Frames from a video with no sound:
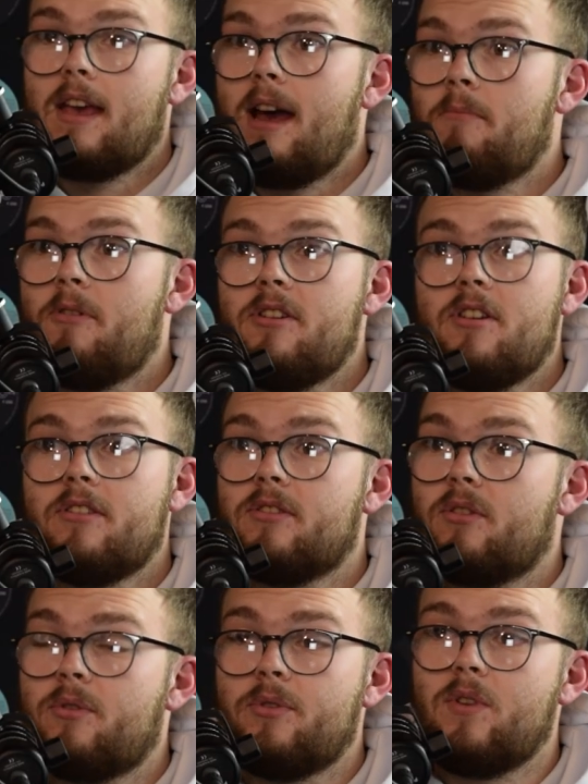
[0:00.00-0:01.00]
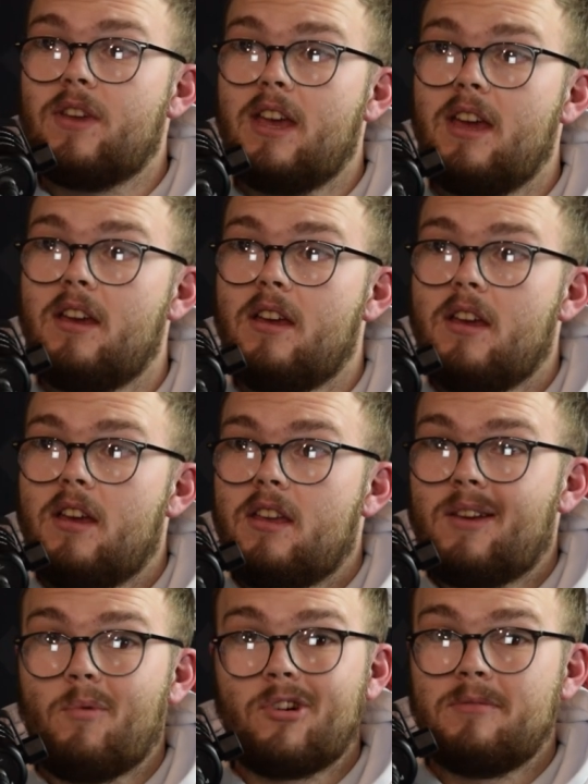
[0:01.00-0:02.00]
can they do Cameron Young dot co dot U K. You
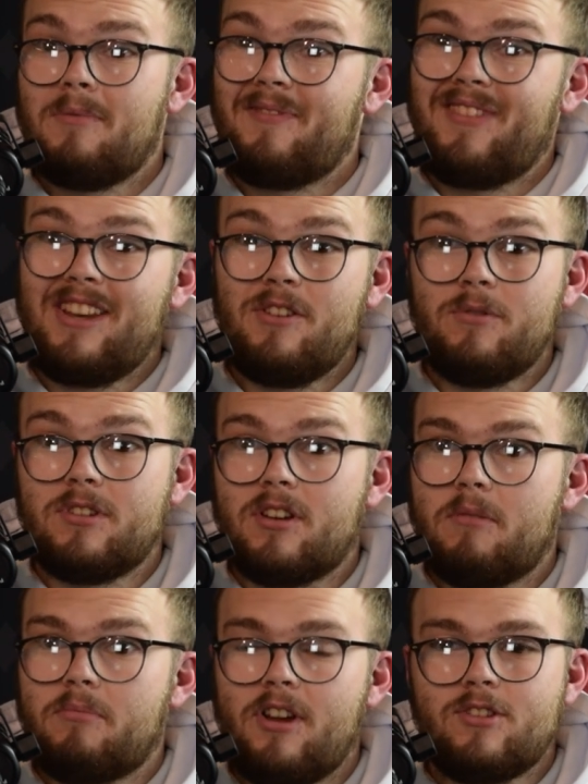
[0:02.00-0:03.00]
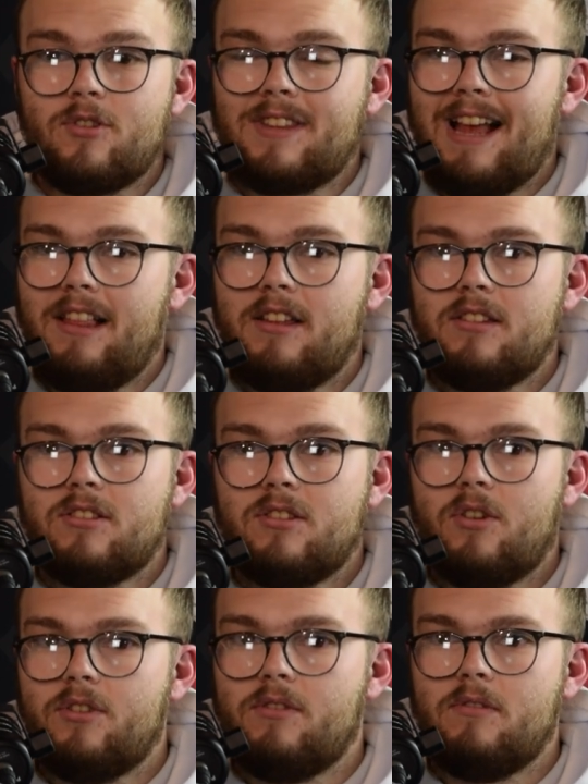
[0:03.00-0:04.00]
can watch some of my videos. You've got Britain's Got
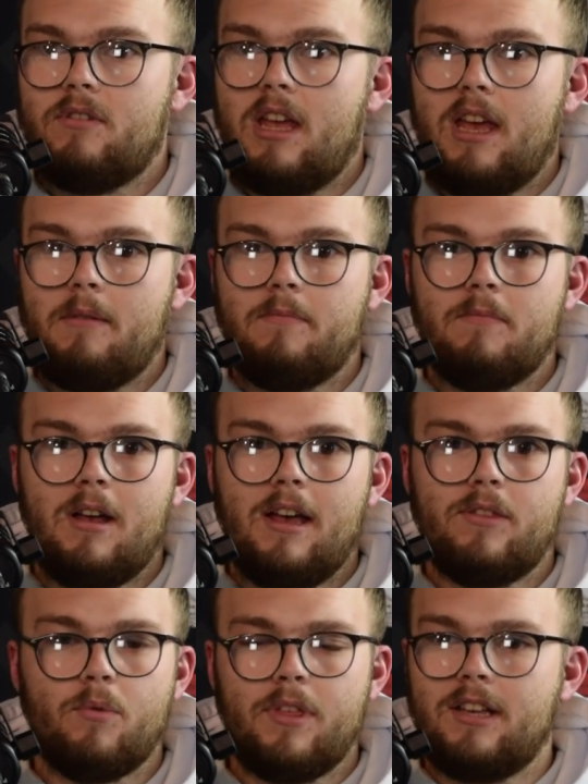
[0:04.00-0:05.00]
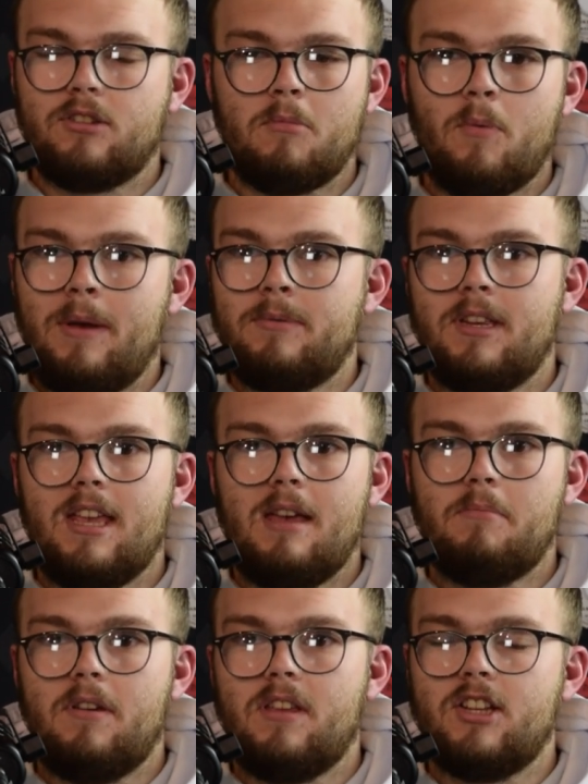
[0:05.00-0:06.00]
Talents on, um, I don't think it's on my
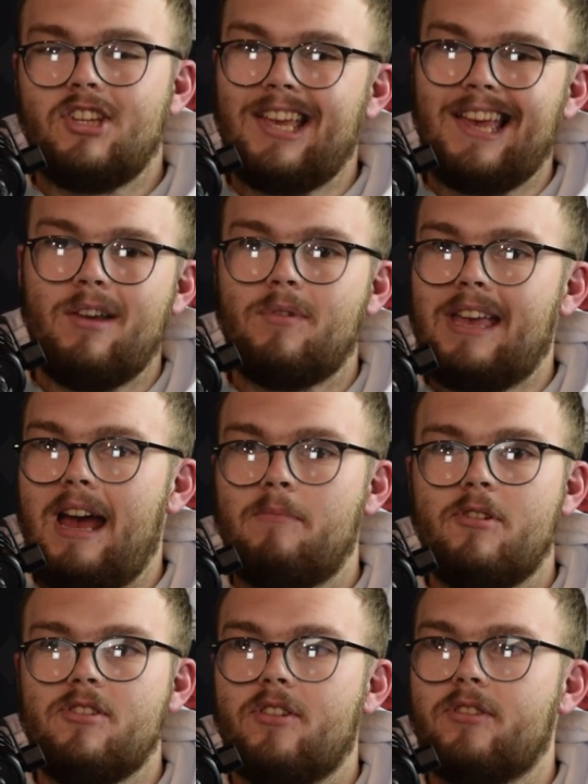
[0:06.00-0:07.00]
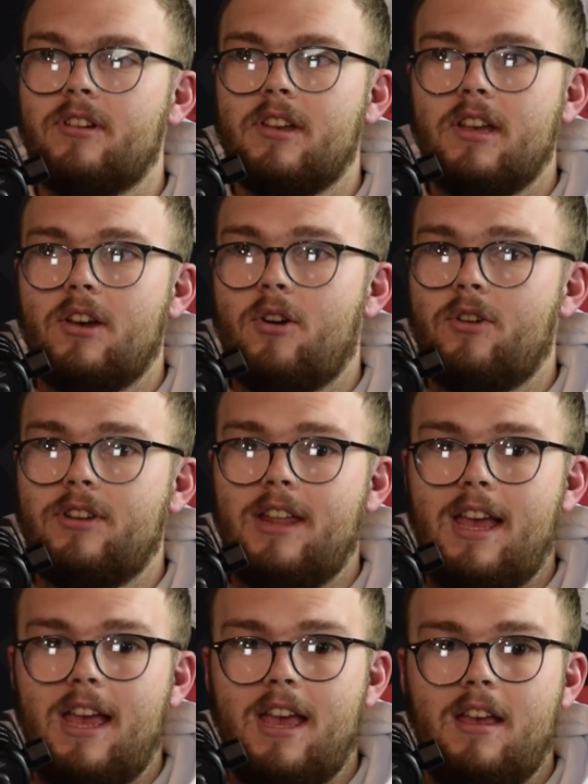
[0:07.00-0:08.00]
website yet, but you can check it out, Cameron Young
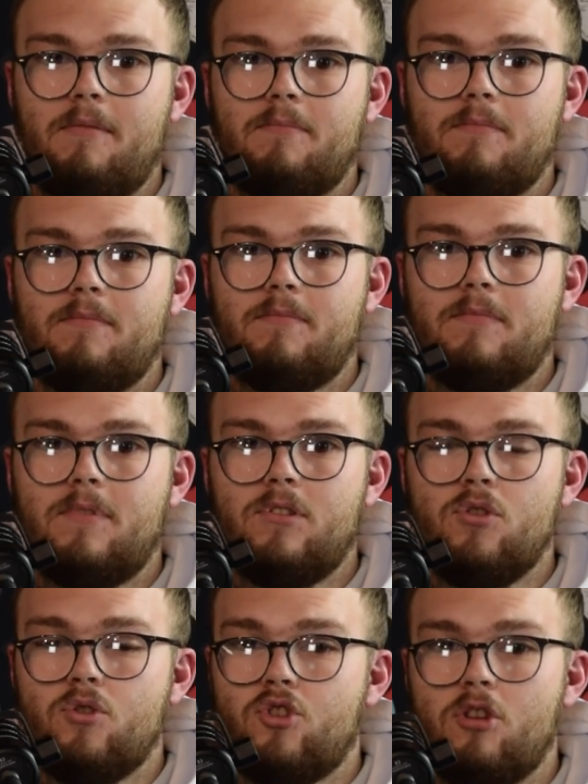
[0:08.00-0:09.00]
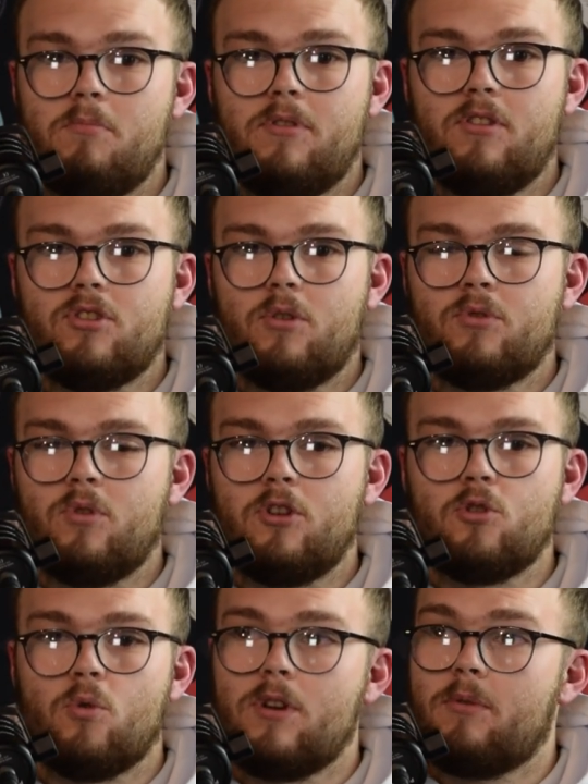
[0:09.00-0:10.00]
on uh, YouTube. There's
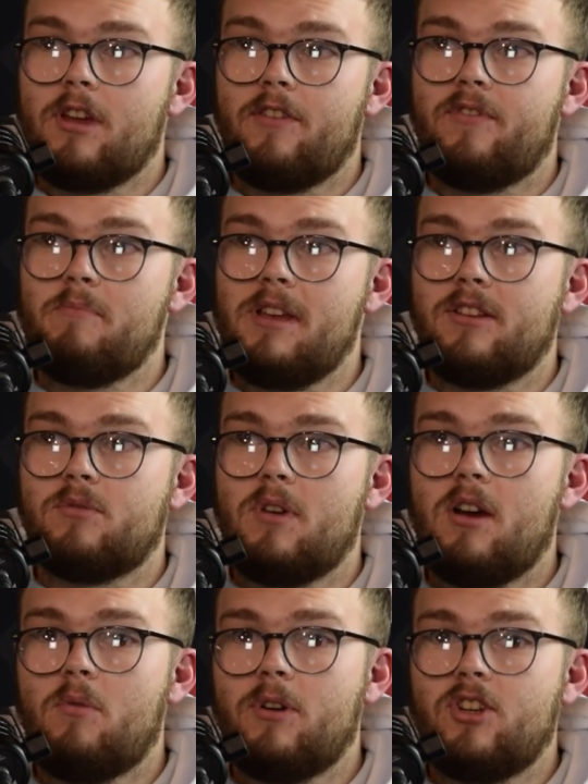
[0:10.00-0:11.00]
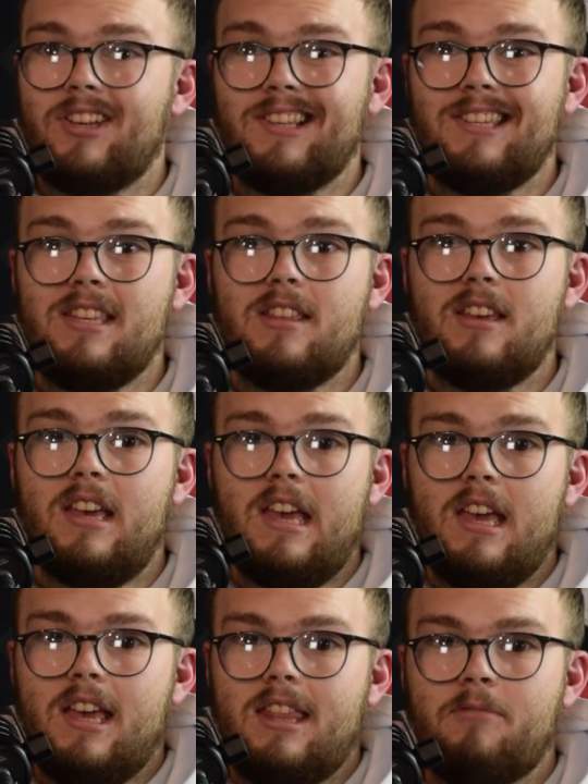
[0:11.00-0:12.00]
also a show reel there for me as well, which you can see
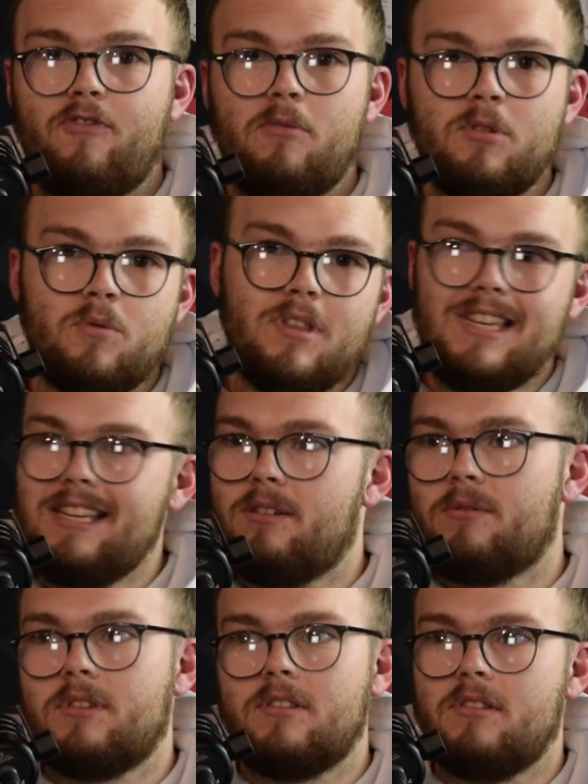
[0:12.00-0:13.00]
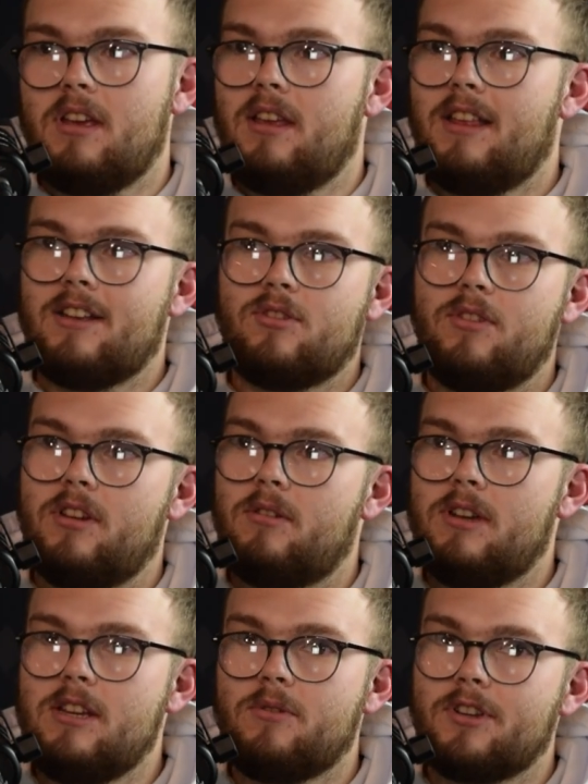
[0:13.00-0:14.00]
the the performance with the needles, uh, that's
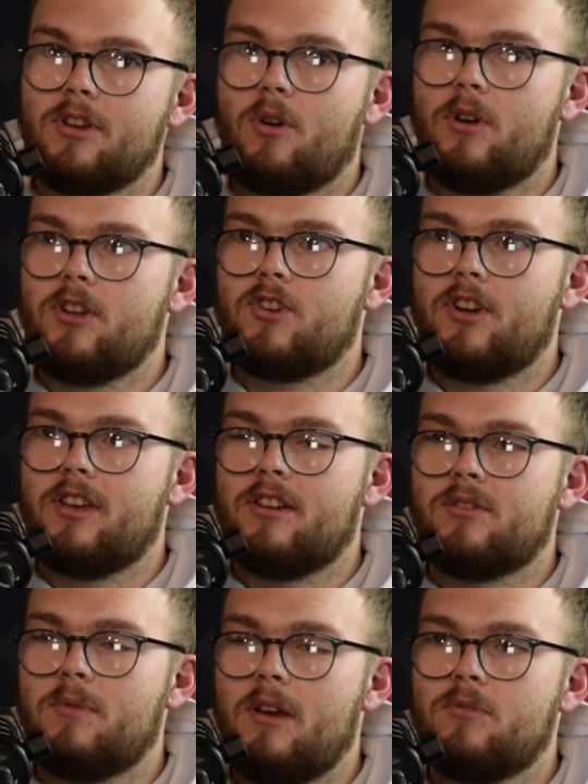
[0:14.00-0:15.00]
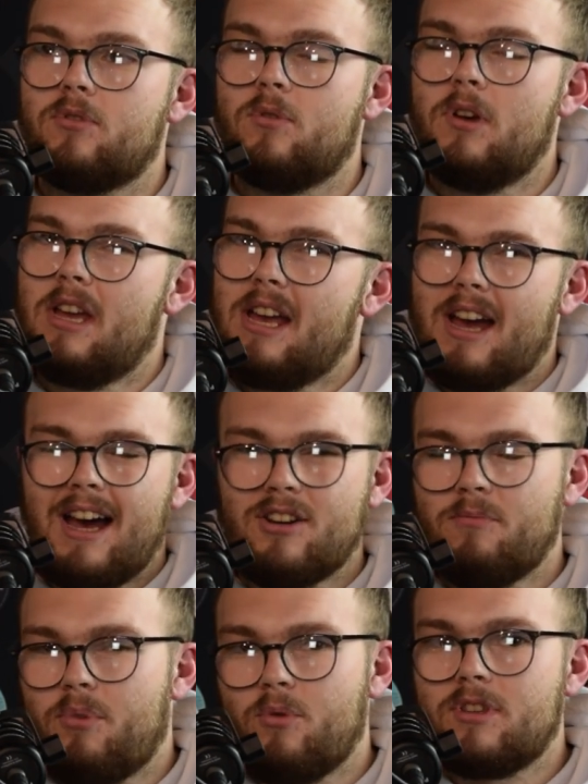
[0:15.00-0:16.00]
on there, needles and coin trick as well. So
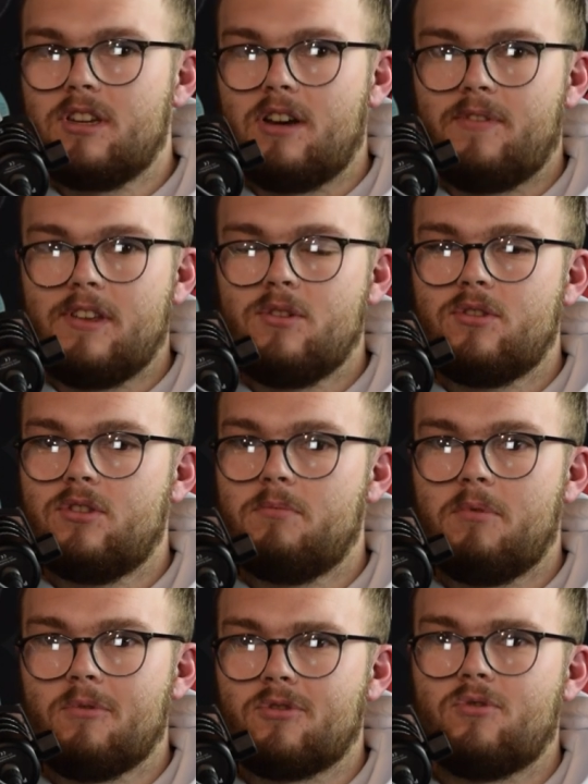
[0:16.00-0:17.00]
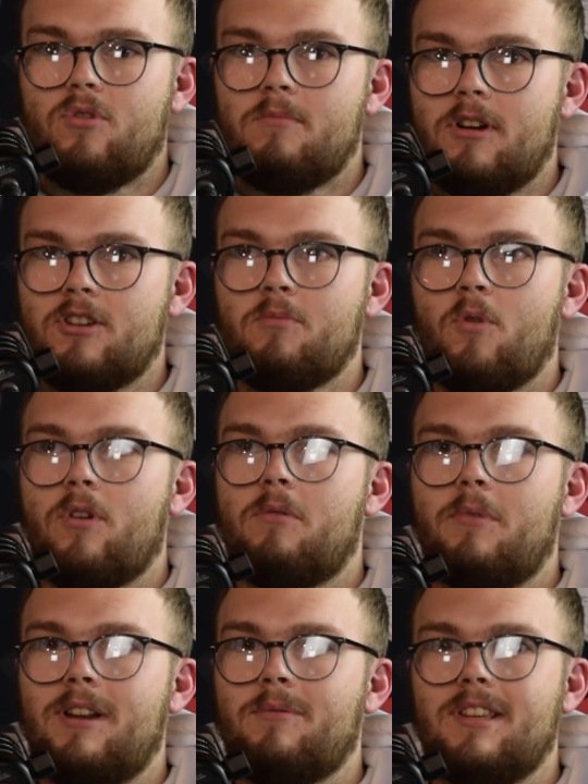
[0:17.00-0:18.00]
I don't post enough. I used to post so much
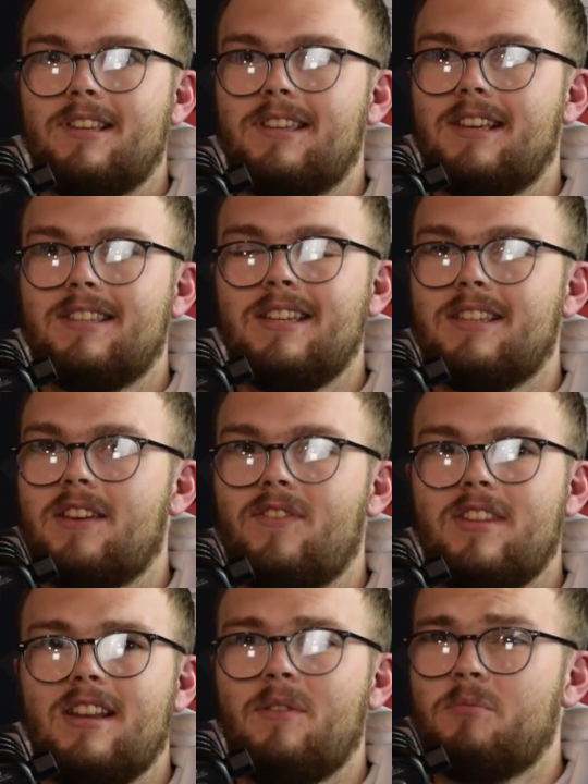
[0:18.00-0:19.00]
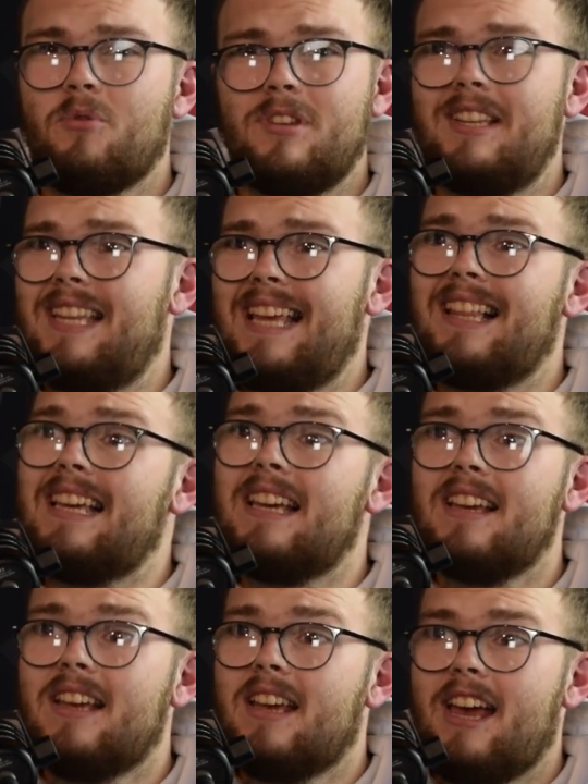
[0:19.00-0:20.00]
more. When I was like sixteen, seventeen, I was posting daily,